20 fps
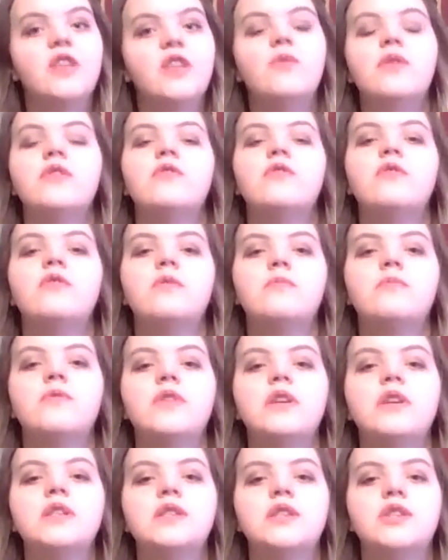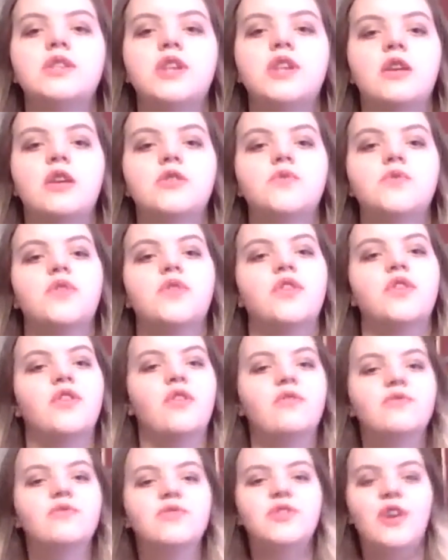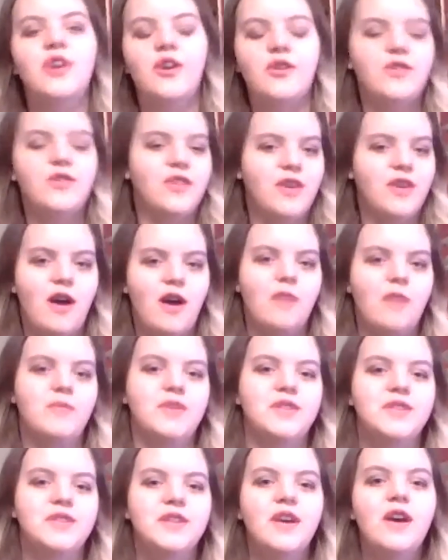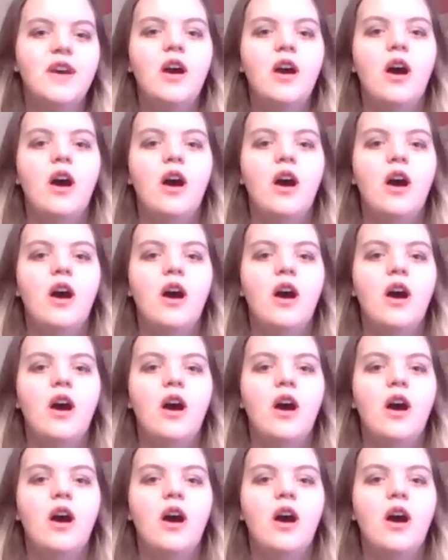Anyone who completes the challenge will get a gold star in the comments.